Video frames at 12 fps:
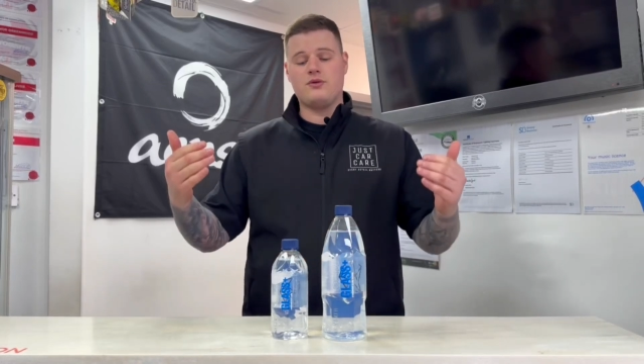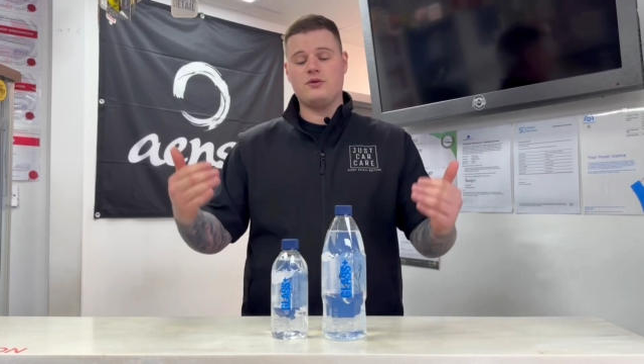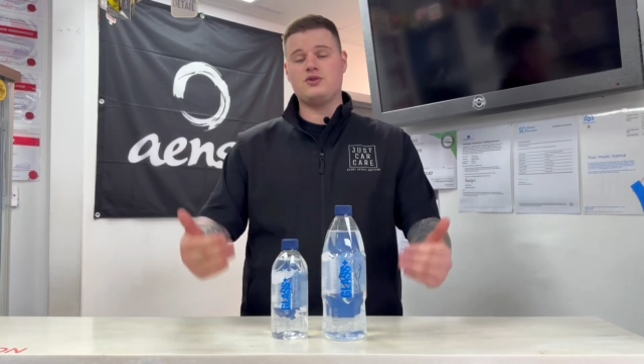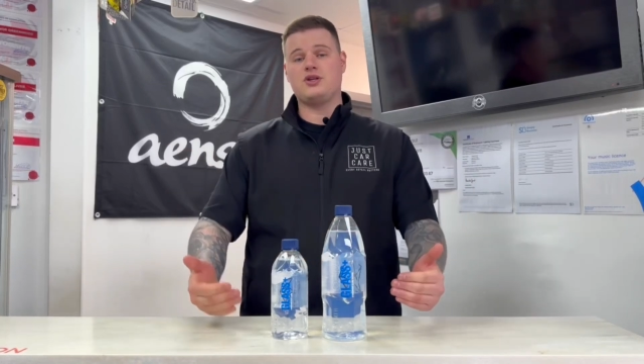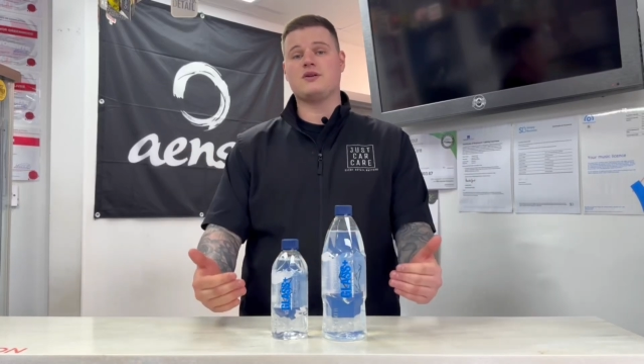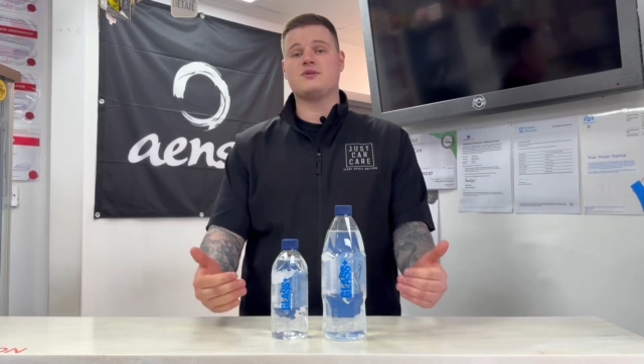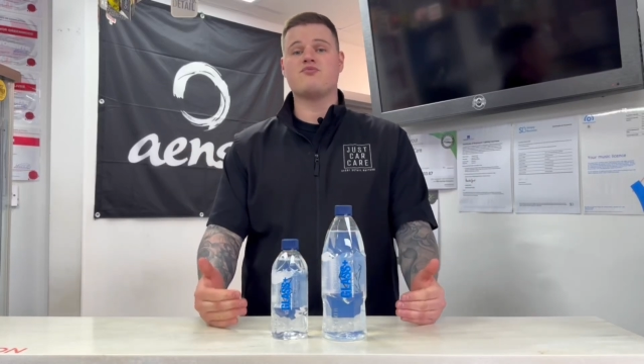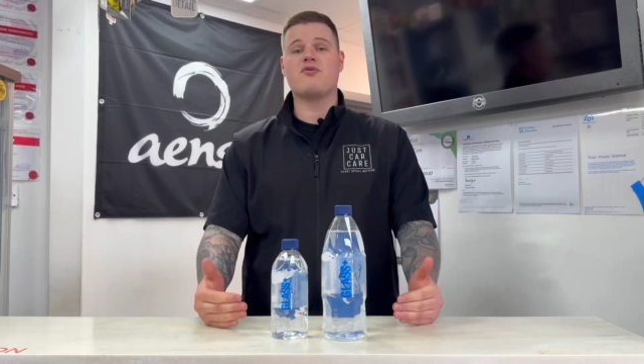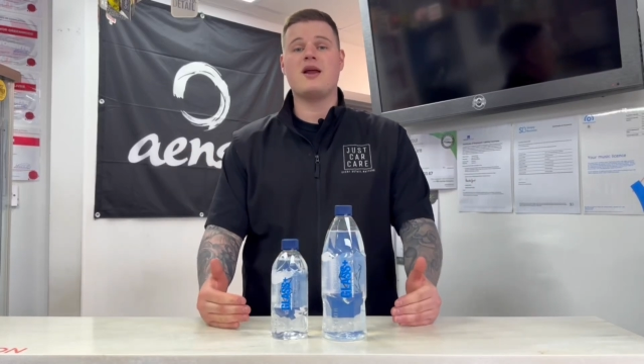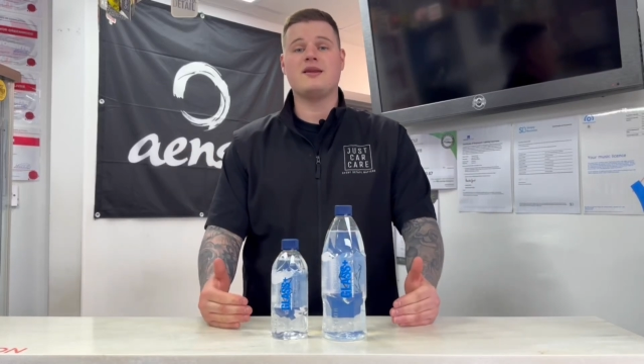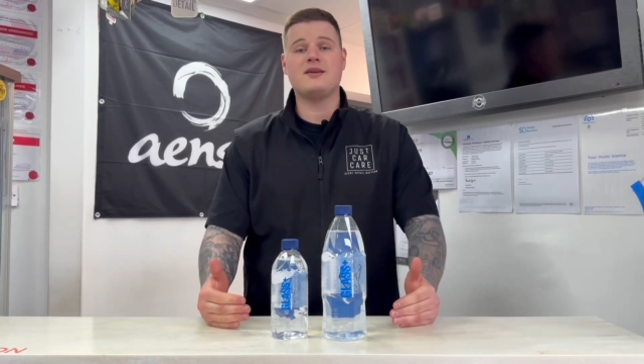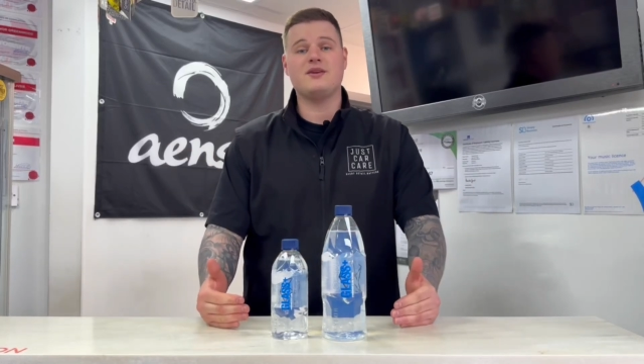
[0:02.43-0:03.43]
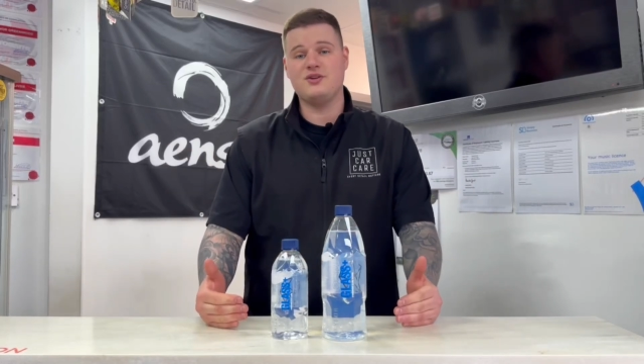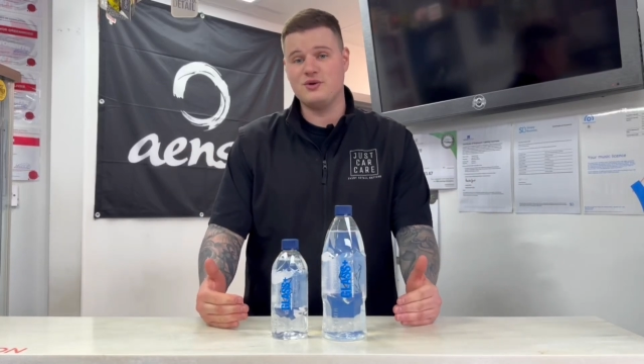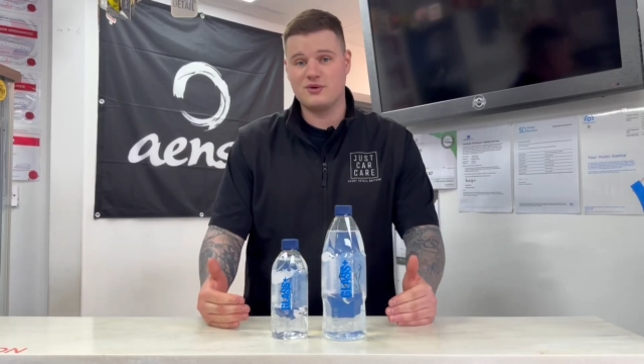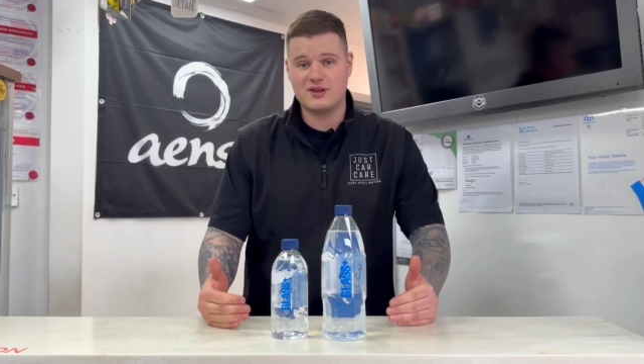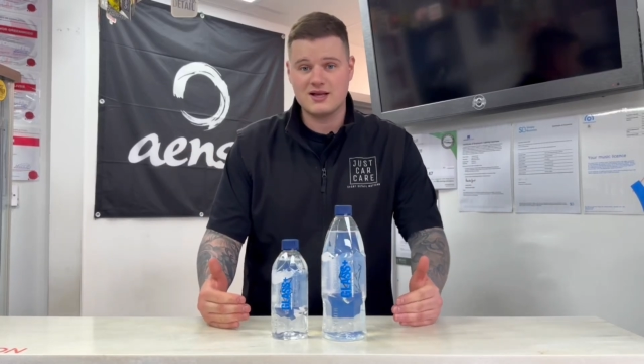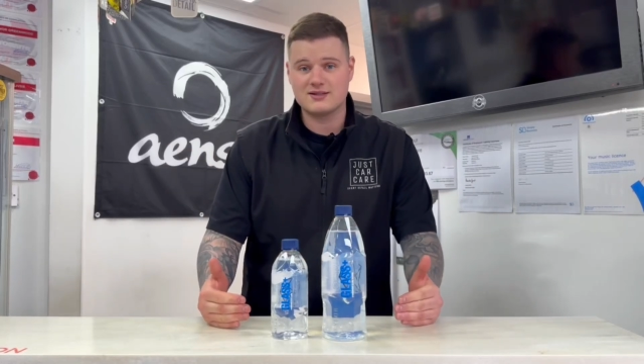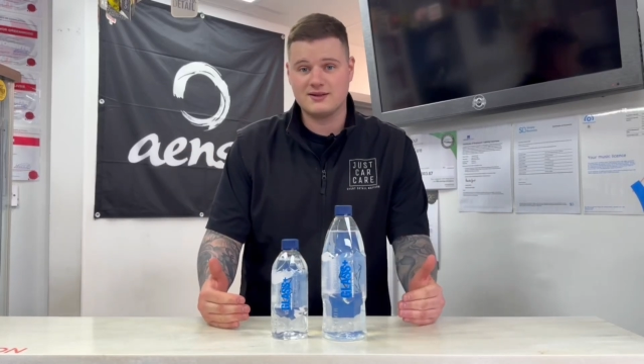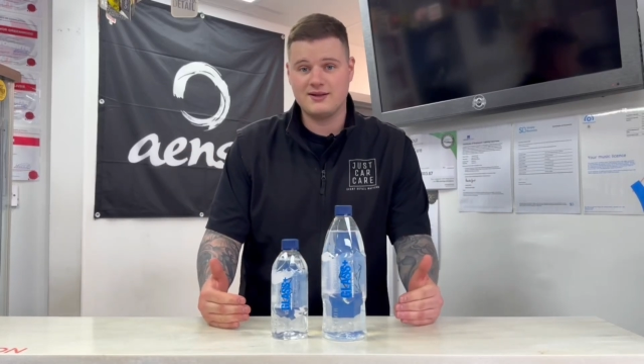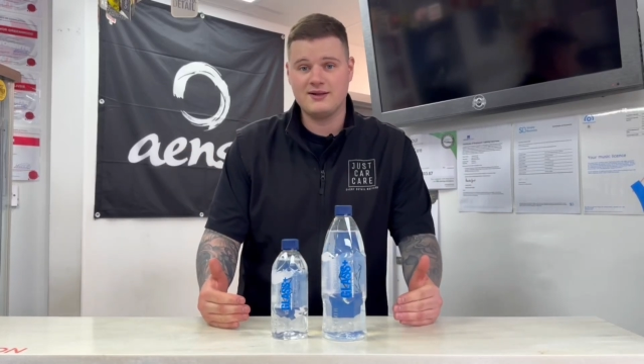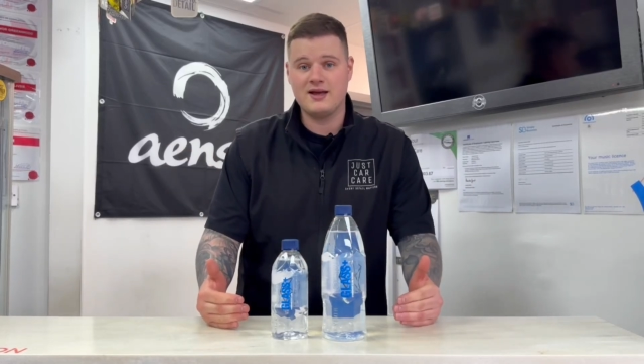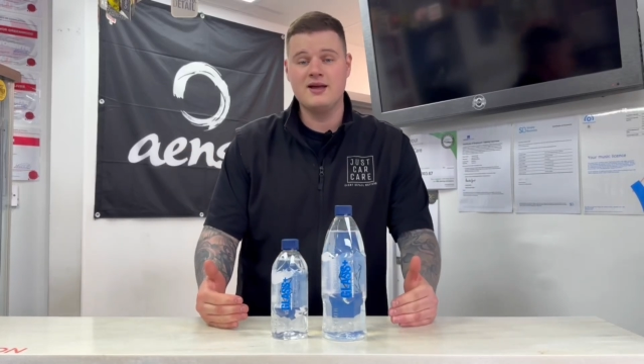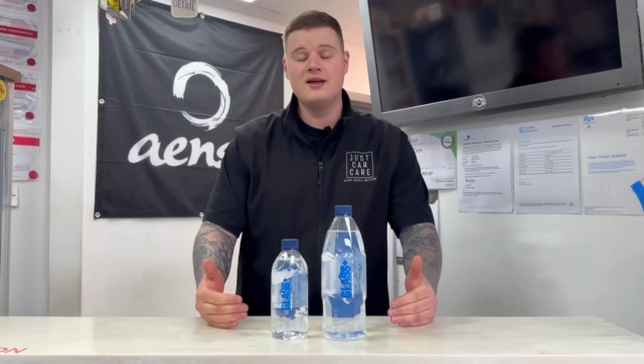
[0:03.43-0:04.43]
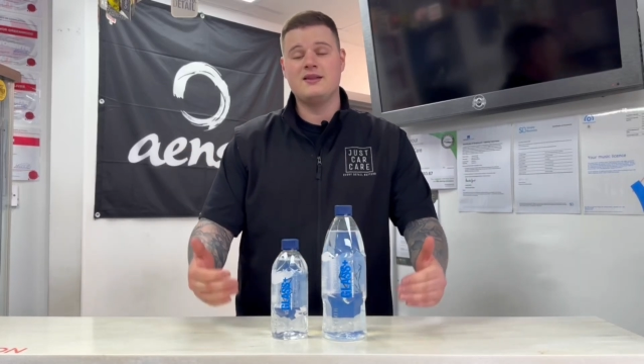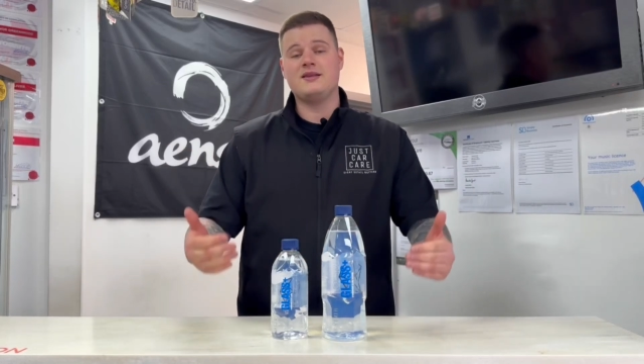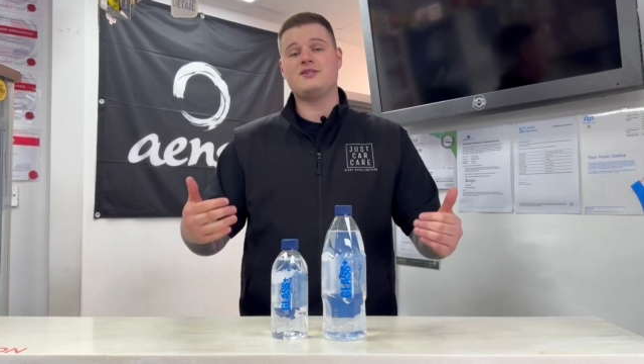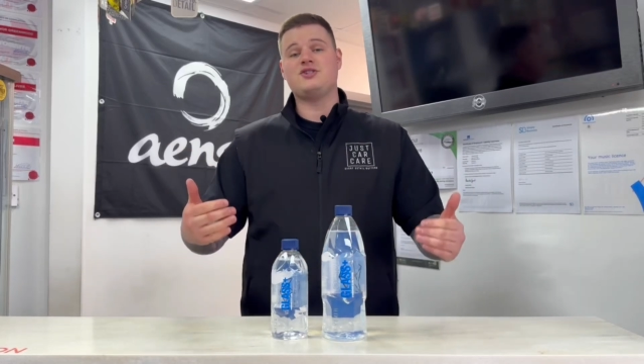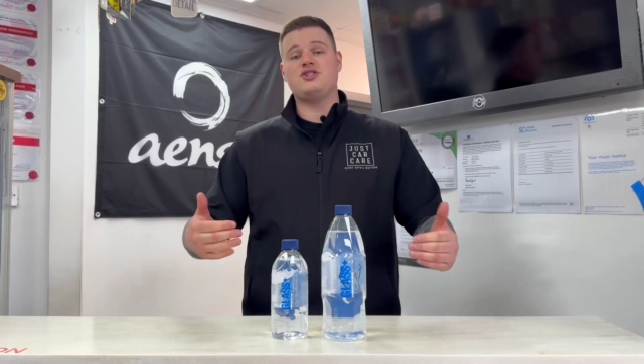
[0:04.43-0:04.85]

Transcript: through Gyeon's brand new glass cleaner. This is